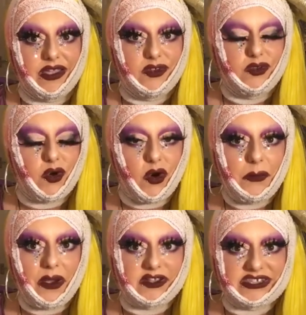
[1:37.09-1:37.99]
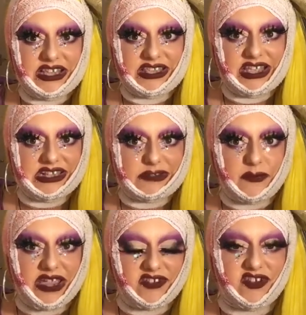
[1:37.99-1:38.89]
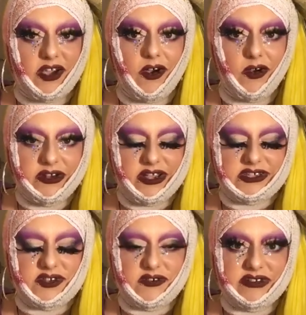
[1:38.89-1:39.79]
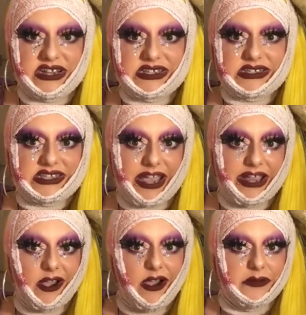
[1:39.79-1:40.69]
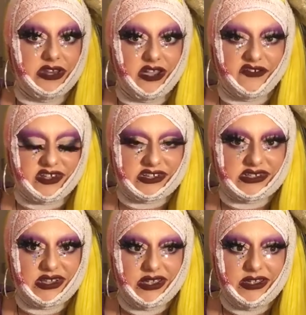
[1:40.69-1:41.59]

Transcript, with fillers: Noor posted this picture on her stories saying, I'm nervous.